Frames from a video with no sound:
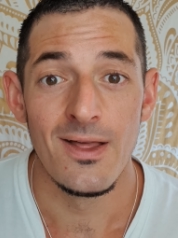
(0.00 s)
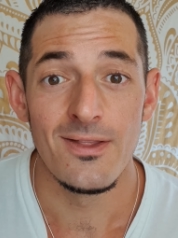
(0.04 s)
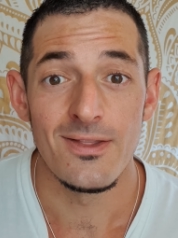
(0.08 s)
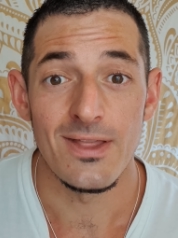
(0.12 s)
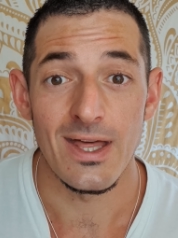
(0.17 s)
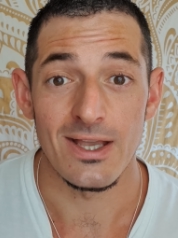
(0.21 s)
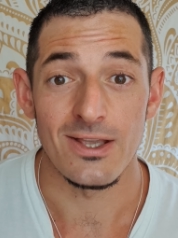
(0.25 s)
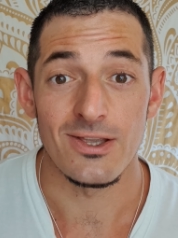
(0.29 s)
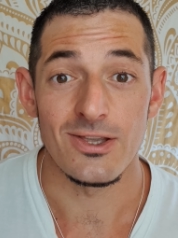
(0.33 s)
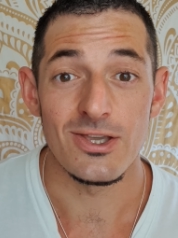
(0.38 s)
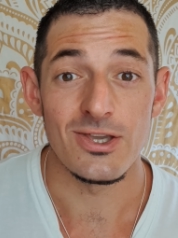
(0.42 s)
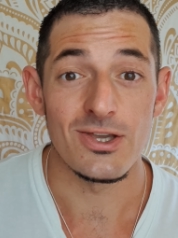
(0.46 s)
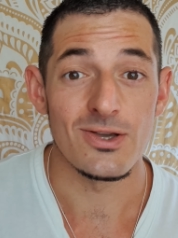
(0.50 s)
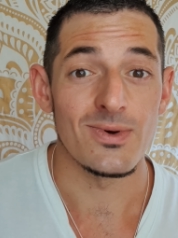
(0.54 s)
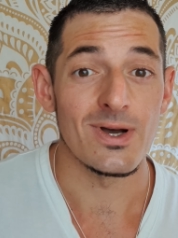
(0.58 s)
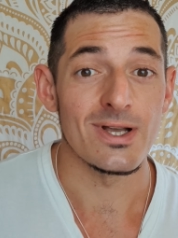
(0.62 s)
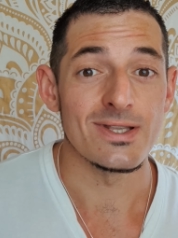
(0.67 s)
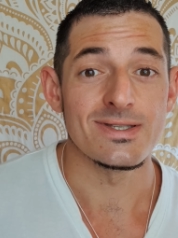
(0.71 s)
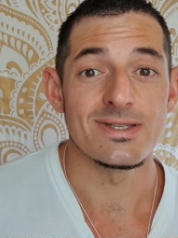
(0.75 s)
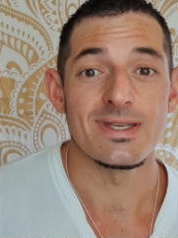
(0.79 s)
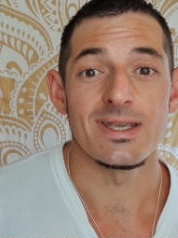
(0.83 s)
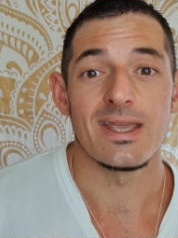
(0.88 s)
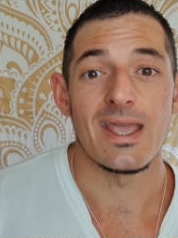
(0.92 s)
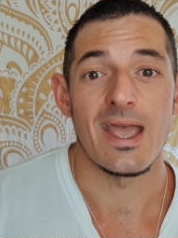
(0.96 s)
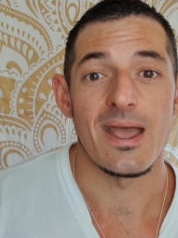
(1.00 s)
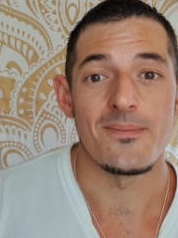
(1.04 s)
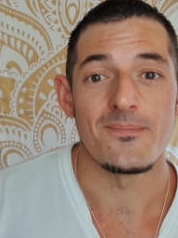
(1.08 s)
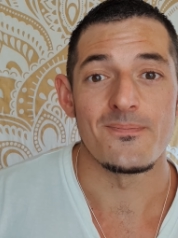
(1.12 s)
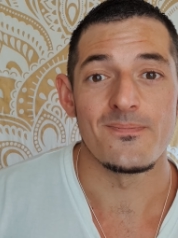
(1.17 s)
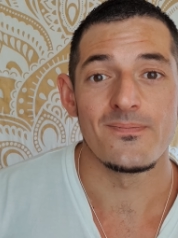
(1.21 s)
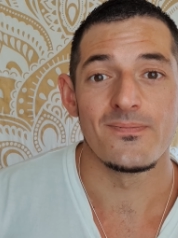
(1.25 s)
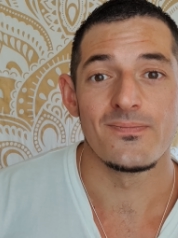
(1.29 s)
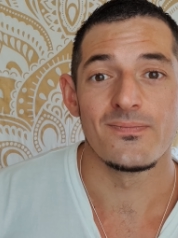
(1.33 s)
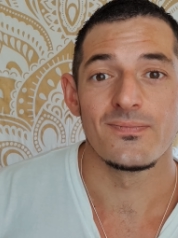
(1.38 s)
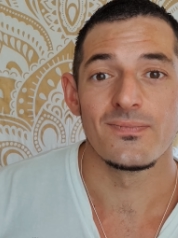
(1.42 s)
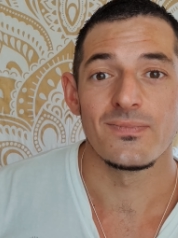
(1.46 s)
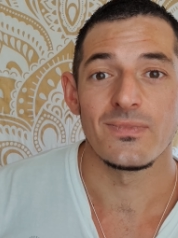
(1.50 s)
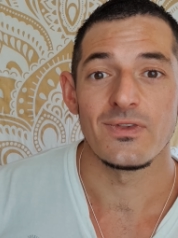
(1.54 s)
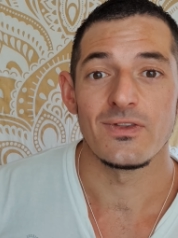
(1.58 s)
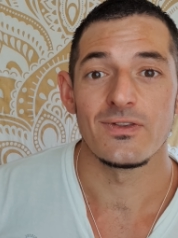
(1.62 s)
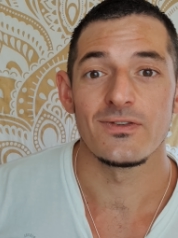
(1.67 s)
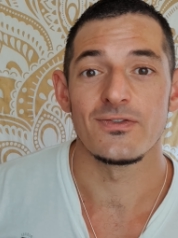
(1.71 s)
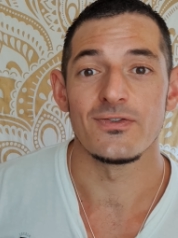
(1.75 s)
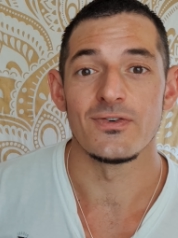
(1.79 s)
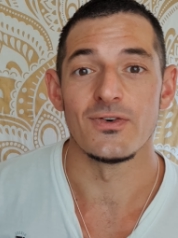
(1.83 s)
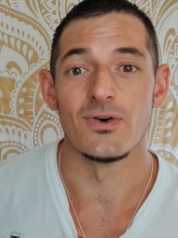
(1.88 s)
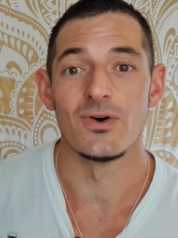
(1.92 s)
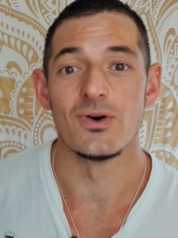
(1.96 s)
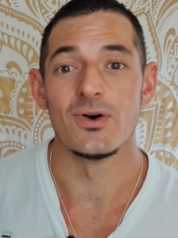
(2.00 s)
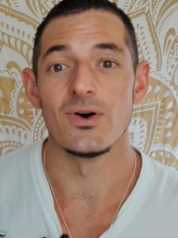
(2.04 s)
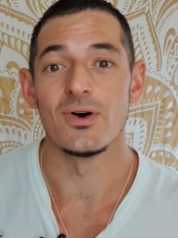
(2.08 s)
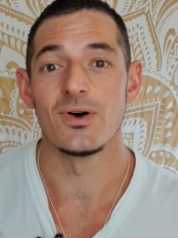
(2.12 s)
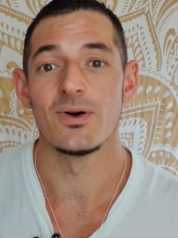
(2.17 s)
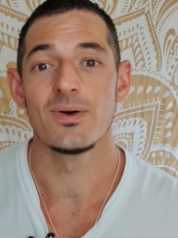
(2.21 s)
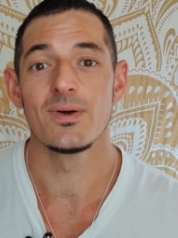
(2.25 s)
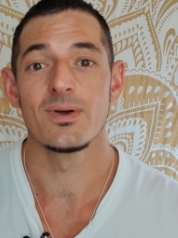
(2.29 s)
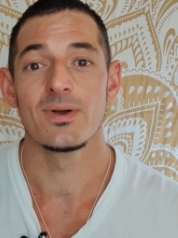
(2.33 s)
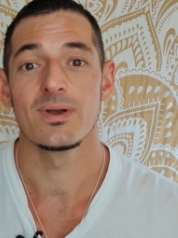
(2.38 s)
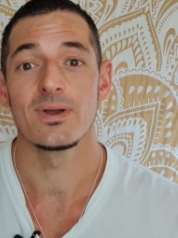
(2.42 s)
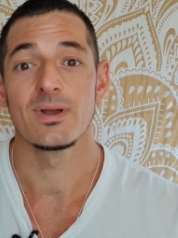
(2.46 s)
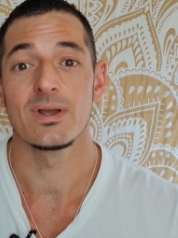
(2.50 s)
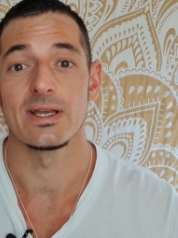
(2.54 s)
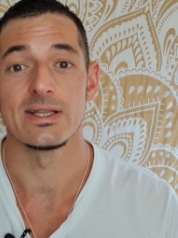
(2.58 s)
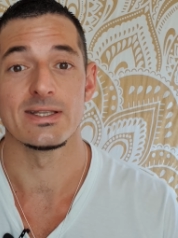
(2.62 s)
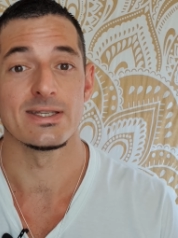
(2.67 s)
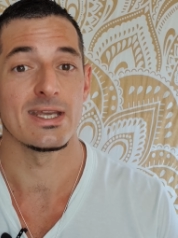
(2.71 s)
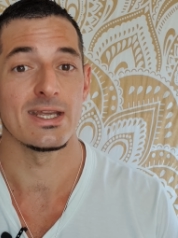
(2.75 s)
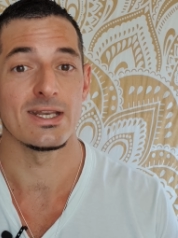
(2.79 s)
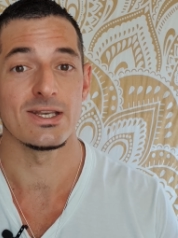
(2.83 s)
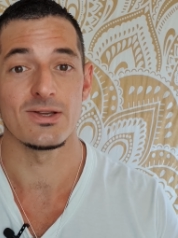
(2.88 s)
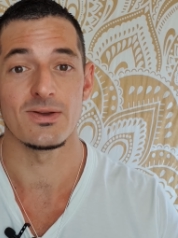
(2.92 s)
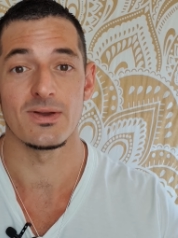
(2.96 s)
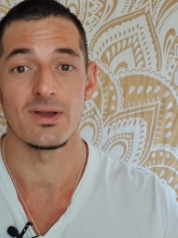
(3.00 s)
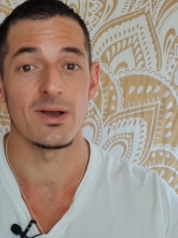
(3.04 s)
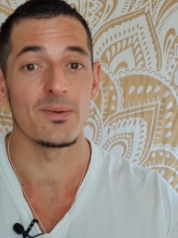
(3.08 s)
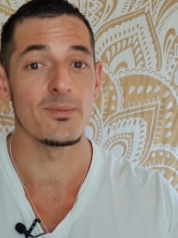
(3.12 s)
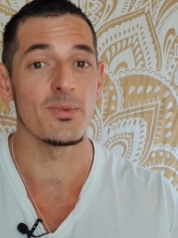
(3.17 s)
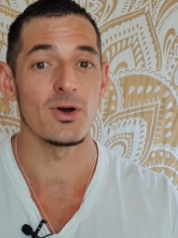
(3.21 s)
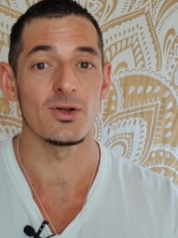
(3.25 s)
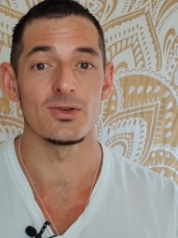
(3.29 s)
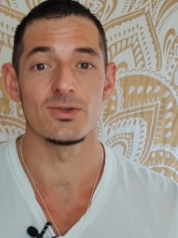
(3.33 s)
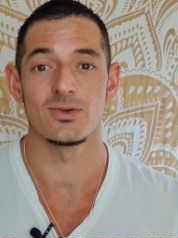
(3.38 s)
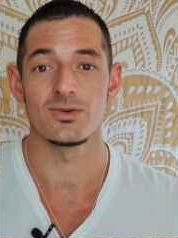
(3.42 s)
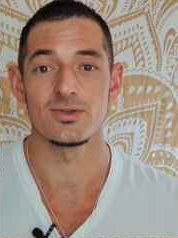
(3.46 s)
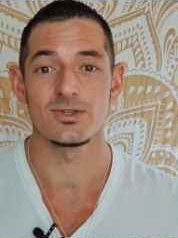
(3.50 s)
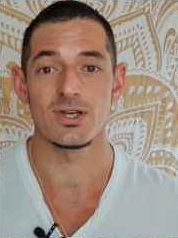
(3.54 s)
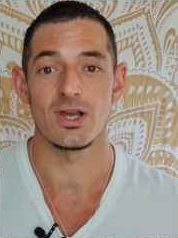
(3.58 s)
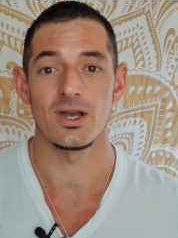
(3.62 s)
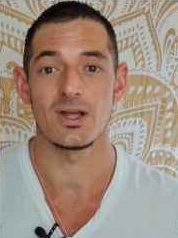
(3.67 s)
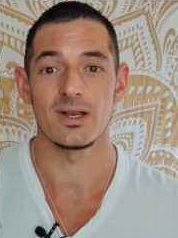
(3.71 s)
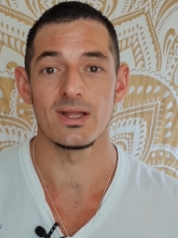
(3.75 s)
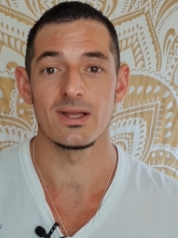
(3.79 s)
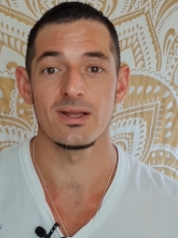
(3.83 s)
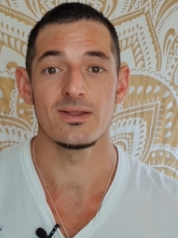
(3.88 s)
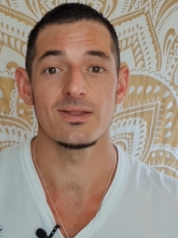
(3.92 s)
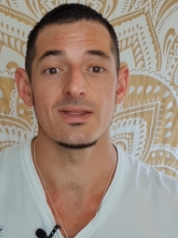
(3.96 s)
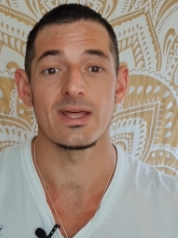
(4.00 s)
Thank you once again for continuing upon your journey.